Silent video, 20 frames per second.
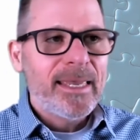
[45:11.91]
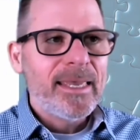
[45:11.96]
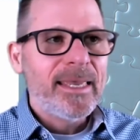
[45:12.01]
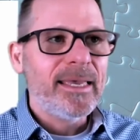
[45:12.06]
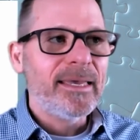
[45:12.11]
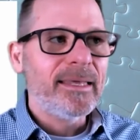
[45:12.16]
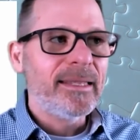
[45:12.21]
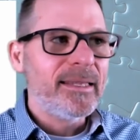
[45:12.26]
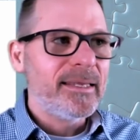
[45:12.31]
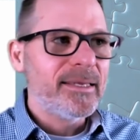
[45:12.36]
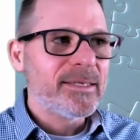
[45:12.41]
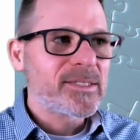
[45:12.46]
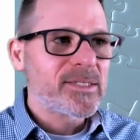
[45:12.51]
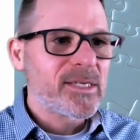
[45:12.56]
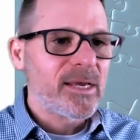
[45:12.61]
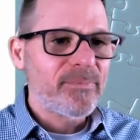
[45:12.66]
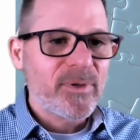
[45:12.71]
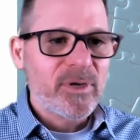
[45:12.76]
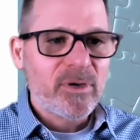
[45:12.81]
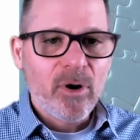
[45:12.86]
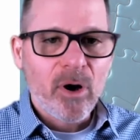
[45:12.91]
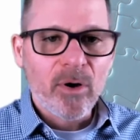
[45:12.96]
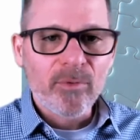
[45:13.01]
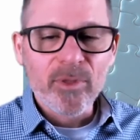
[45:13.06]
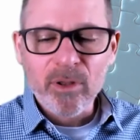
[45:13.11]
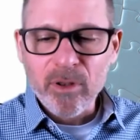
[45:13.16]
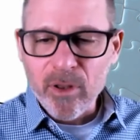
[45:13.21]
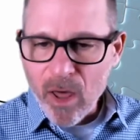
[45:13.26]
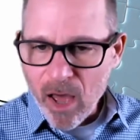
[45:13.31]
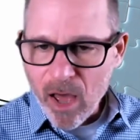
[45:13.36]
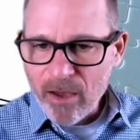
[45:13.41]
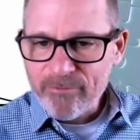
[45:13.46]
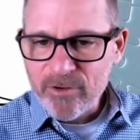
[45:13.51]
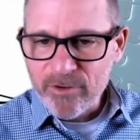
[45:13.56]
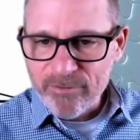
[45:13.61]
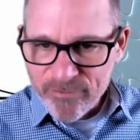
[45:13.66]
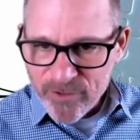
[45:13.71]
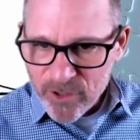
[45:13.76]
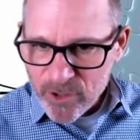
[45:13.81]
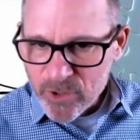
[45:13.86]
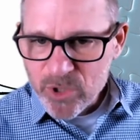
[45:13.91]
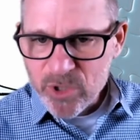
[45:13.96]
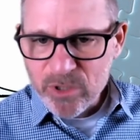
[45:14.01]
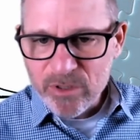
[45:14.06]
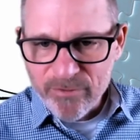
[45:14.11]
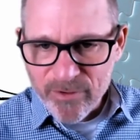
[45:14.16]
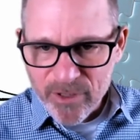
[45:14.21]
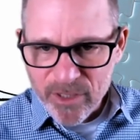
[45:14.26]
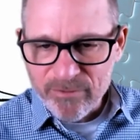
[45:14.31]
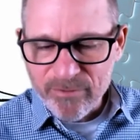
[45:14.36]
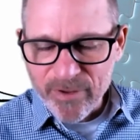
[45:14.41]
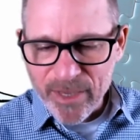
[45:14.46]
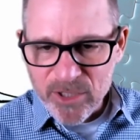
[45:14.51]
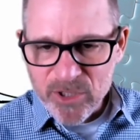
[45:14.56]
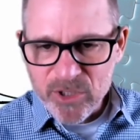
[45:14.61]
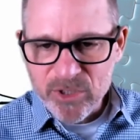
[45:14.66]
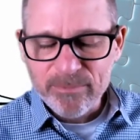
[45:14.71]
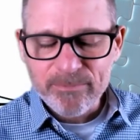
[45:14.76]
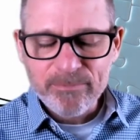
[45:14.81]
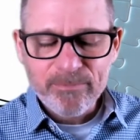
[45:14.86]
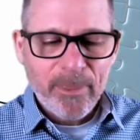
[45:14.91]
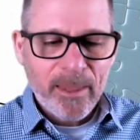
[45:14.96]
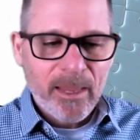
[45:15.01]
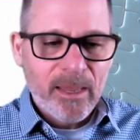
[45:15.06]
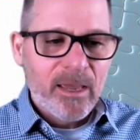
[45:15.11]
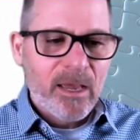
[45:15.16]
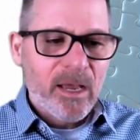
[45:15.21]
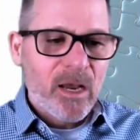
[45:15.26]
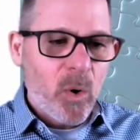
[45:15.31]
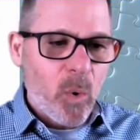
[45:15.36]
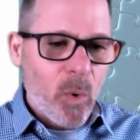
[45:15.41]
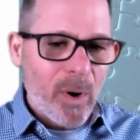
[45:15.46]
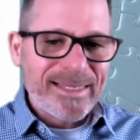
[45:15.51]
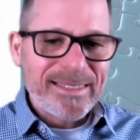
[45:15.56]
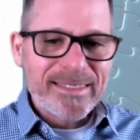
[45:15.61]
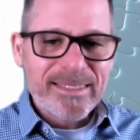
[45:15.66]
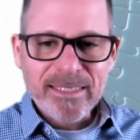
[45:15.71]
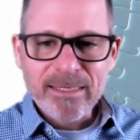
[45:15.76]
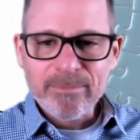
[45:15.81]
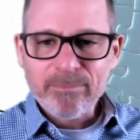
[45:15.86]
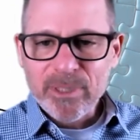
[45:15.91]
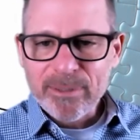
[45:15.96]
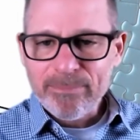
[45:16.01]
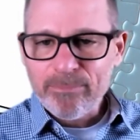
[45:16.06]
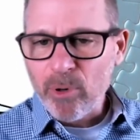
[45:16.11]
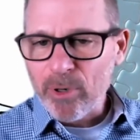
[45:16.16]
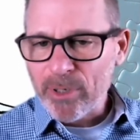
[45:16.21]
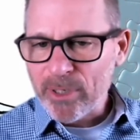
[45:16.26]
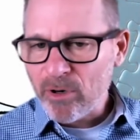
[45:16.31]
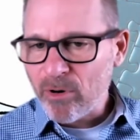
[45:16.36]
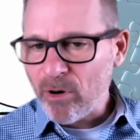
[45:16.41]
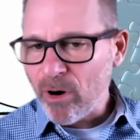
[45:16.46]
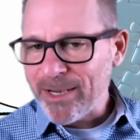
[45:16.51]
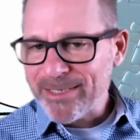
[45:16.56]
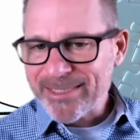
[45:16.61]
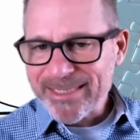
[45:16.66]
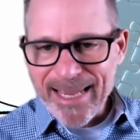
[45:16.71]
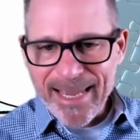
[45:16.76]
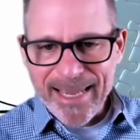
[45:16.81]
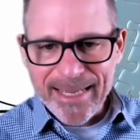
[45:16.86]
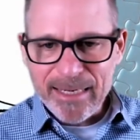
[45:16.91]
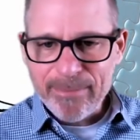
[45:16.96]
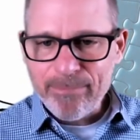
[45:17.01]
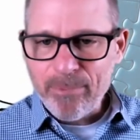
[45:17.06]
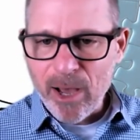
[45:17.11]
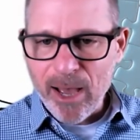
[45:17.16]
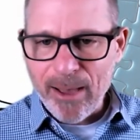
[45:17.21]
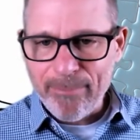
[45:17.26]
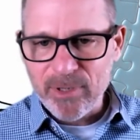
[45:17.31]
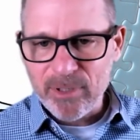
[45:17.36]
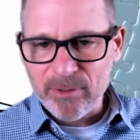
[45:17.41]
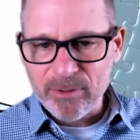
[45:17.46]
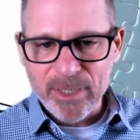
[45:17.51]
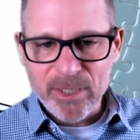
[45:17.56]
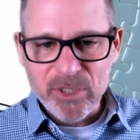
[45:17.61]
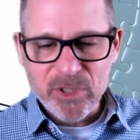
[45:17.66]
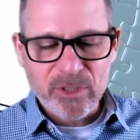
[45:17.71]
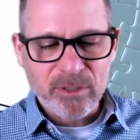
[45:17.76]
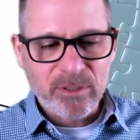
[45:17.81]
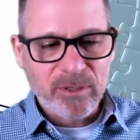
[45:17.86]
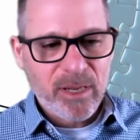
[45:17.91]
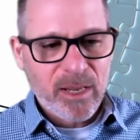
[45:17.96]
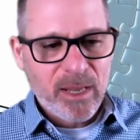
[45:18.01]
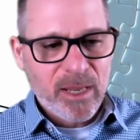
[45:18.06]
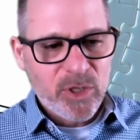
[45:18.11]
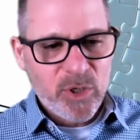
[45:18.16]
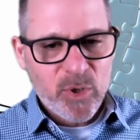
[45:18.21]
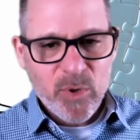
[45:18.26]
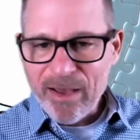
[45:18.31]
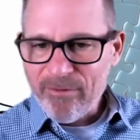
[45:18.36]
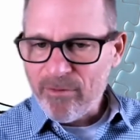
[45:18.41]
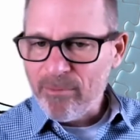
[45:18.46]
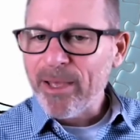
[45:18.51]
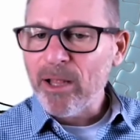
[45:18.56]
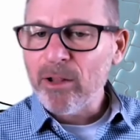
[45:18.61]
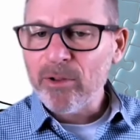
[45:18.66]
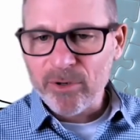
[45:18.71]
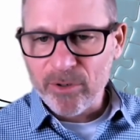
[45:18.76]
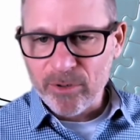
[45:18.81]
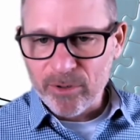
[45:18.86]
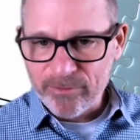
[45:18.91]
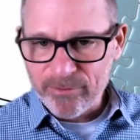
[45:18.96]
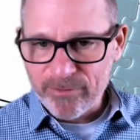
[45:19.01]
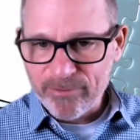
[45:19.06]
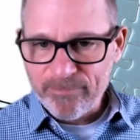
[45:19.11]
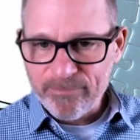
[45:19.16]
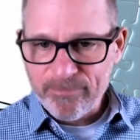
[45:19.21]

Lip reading: It is something called the law of diffusion of innovation. Quite simply put, across any population, you have a bell curve.